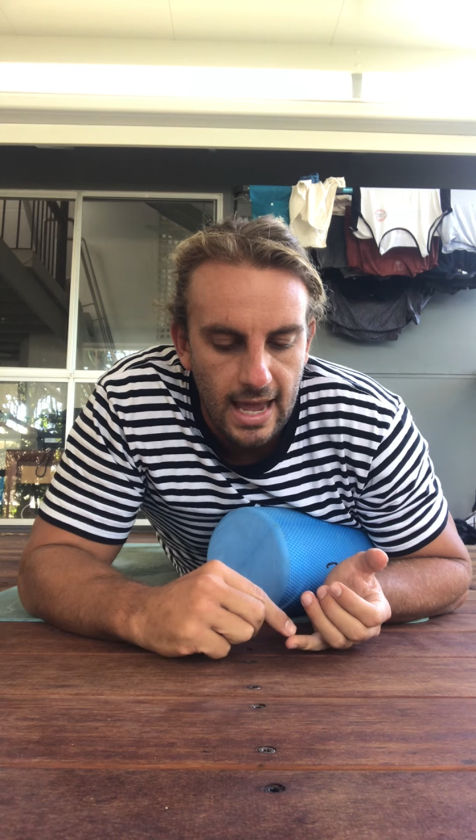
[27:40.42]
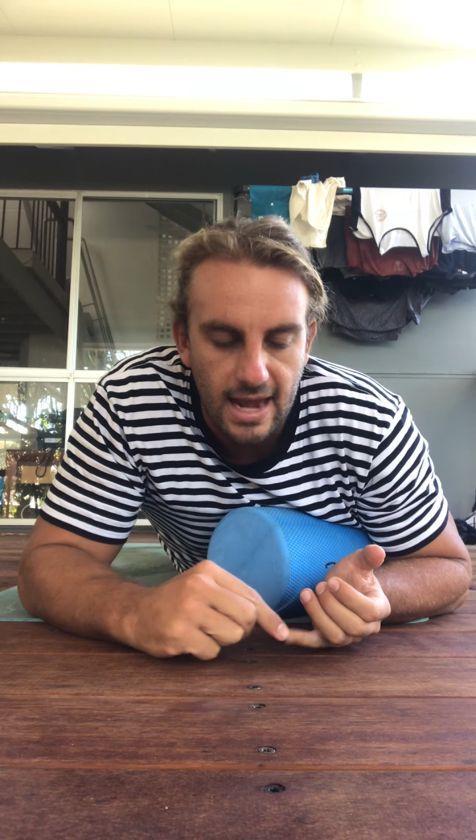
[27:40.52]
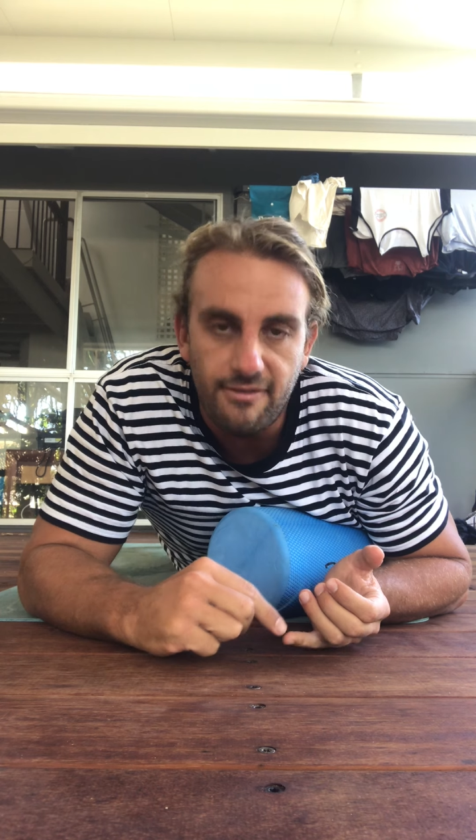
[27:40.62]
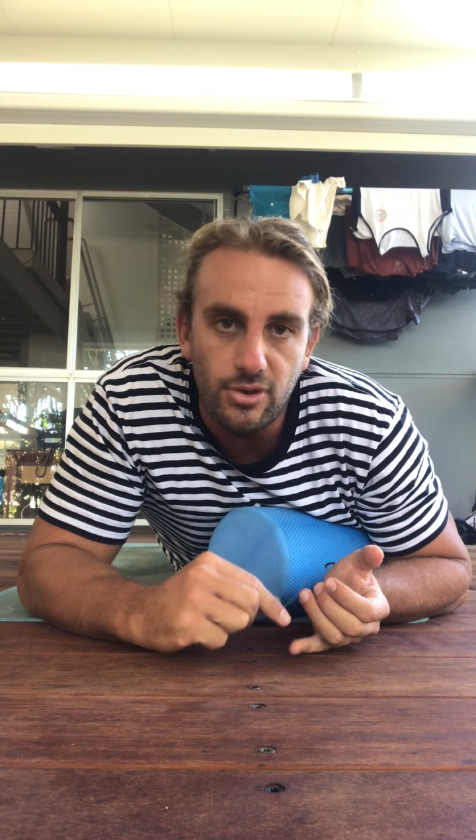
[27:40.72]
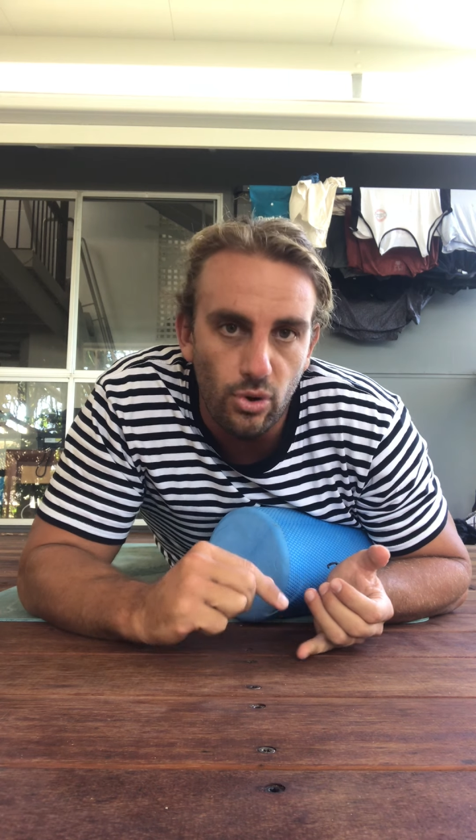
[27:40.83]

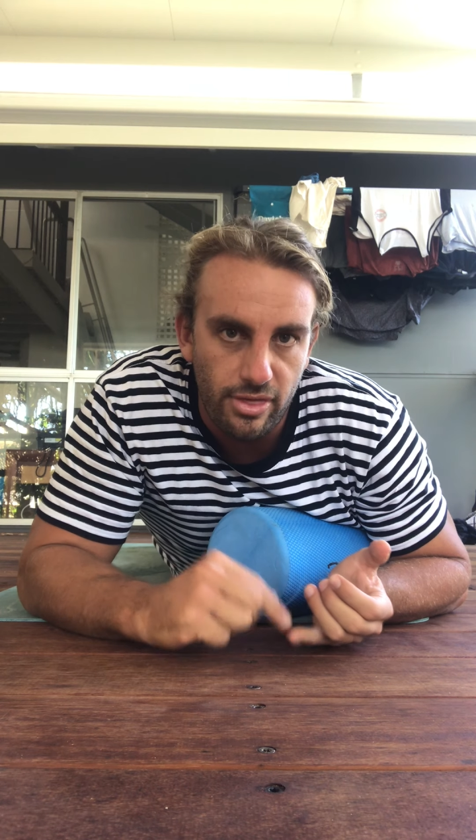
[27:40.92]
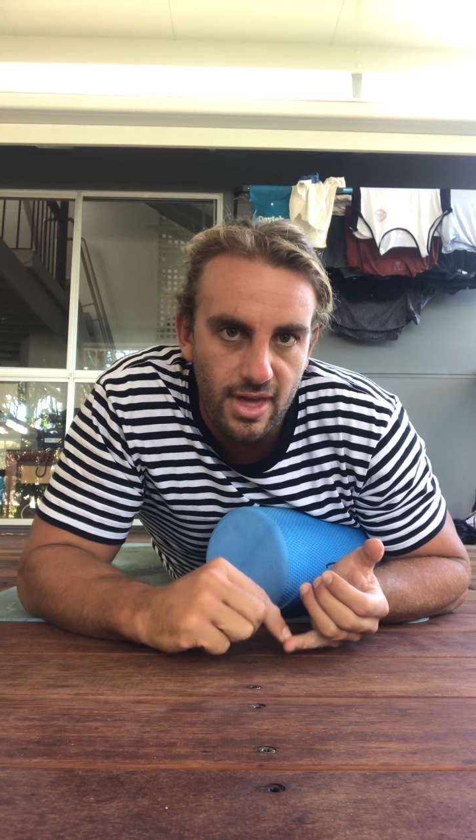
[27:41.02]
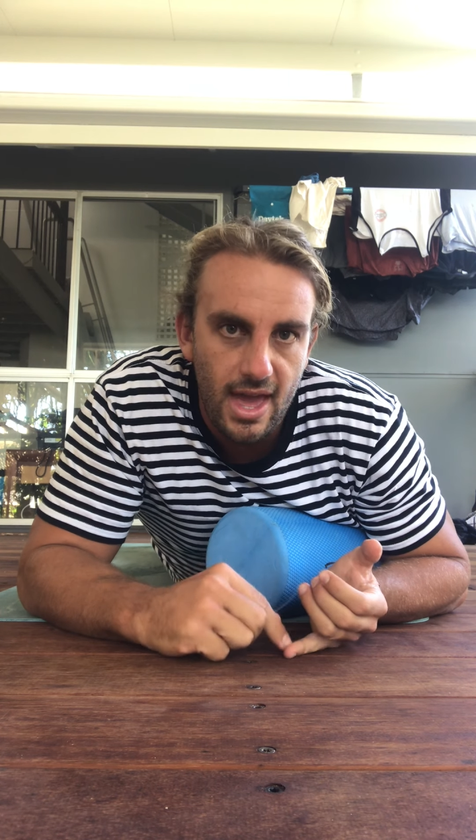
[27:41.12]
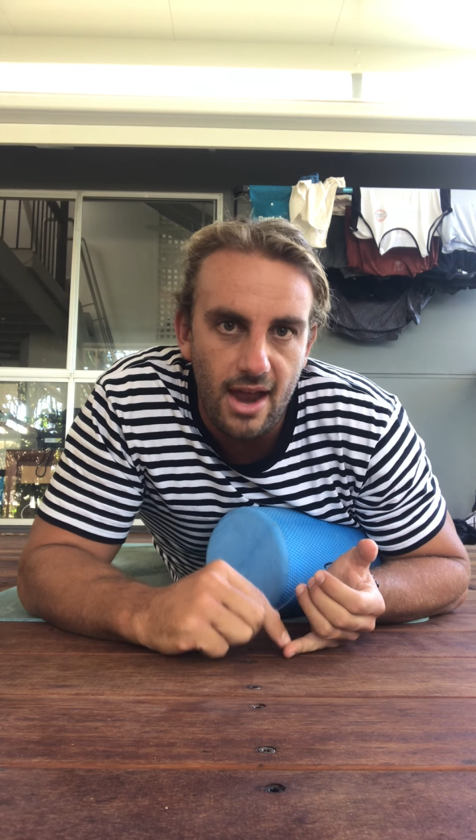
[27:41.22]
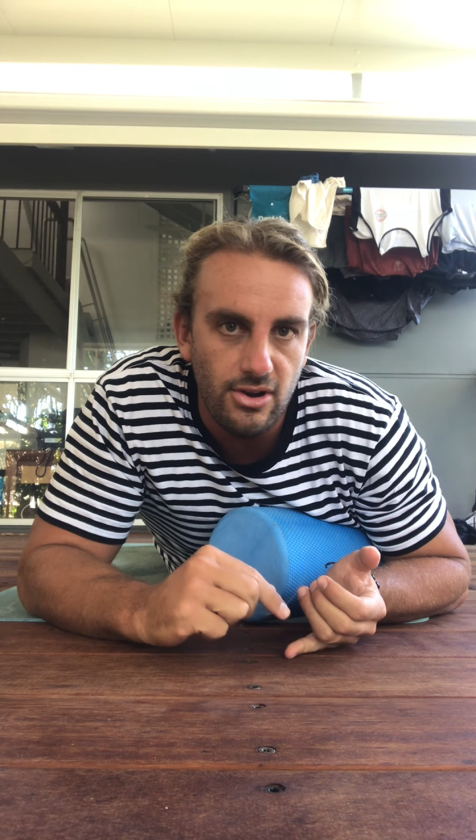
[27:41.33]
And if you're
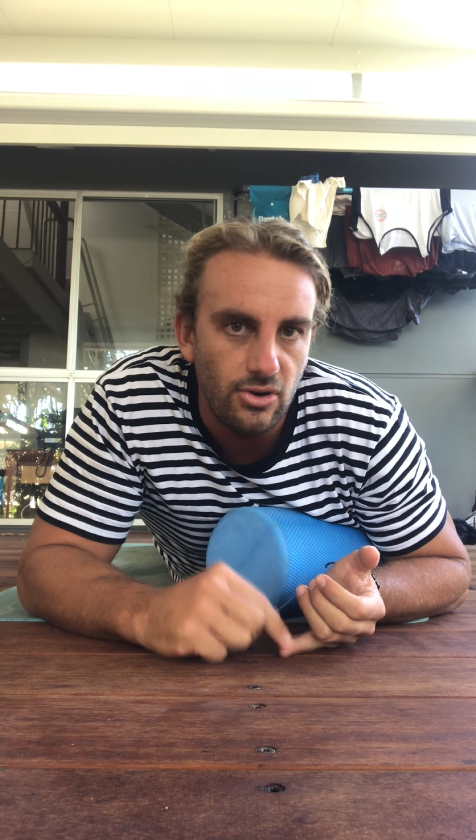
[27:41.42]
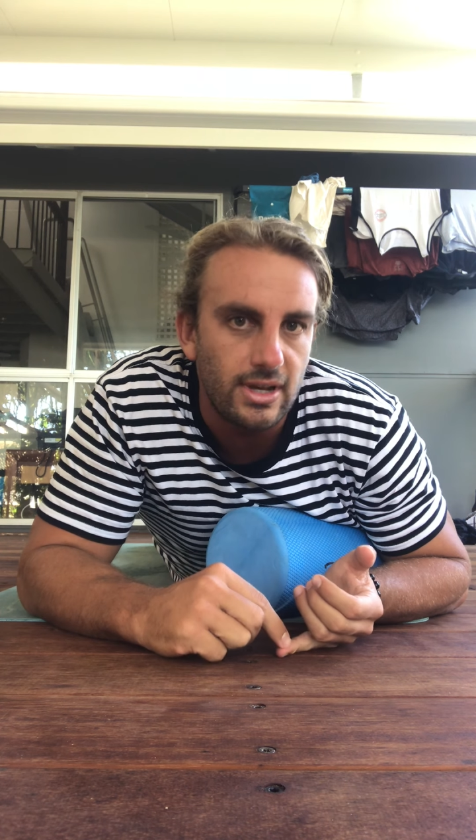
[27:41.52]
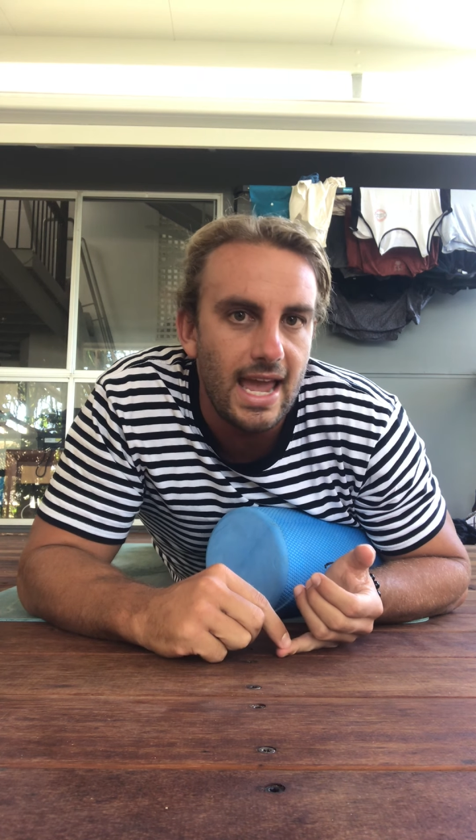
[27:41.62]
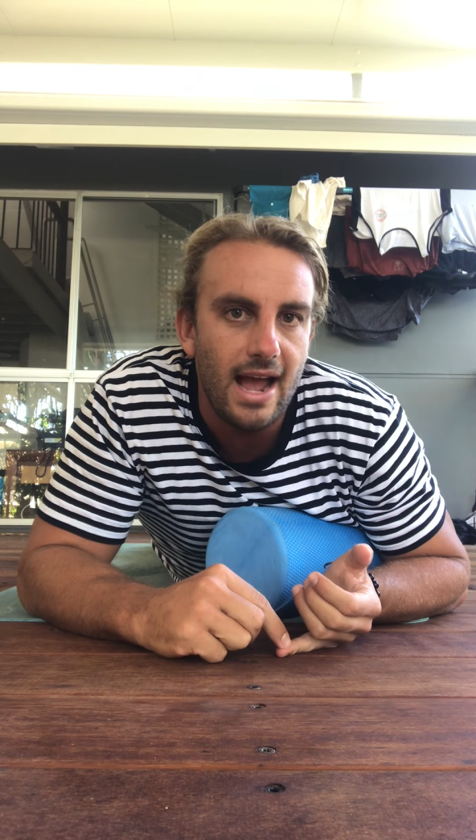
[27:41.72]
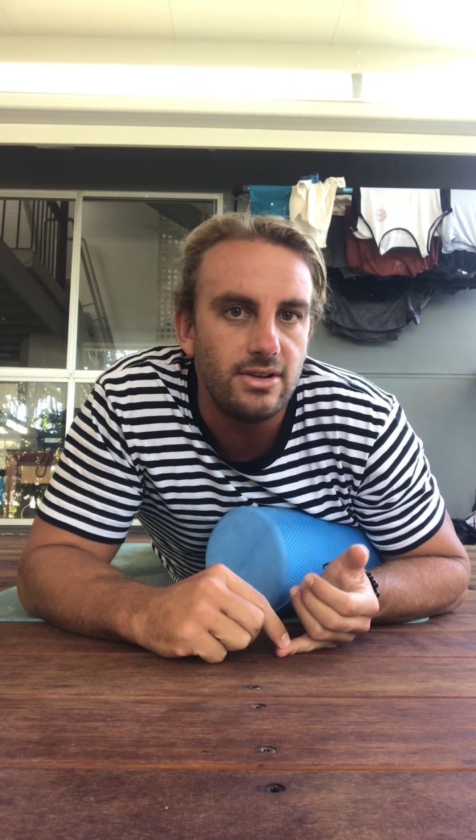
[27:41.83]
there and you're
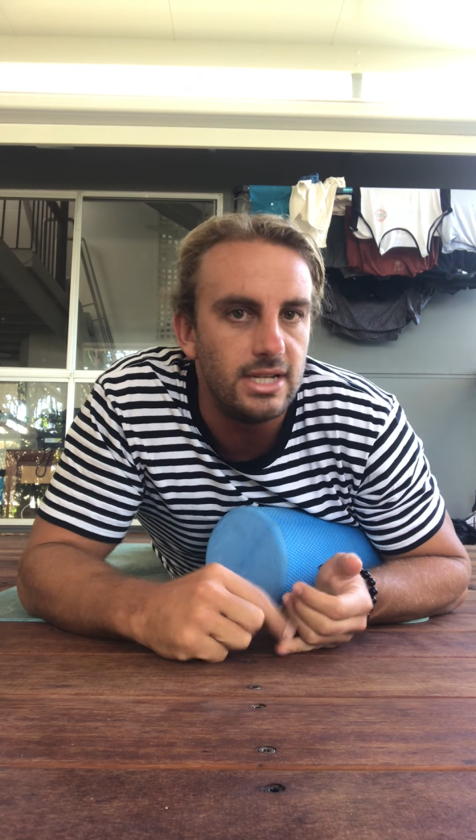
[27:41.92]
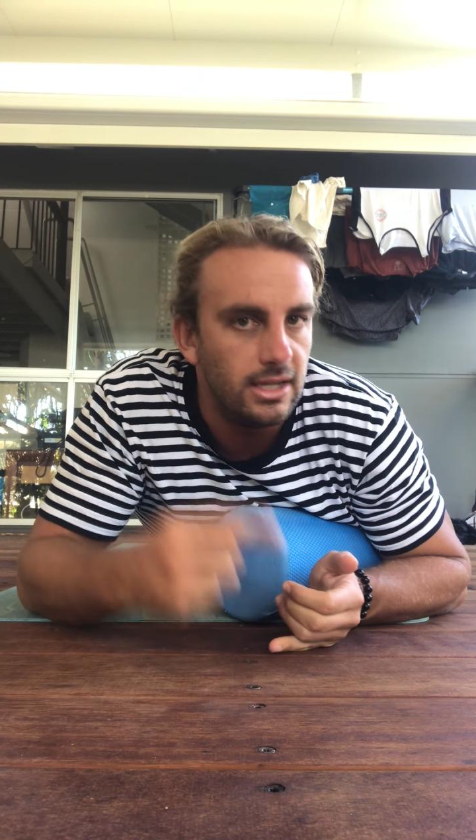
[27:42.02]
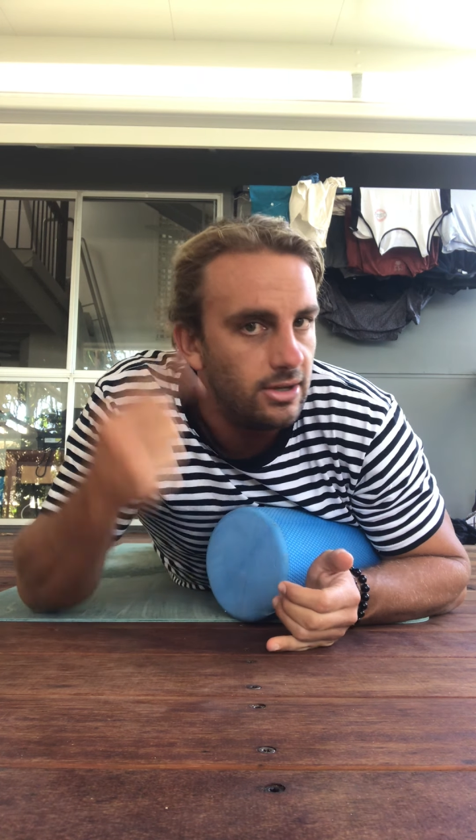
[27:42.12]
counting,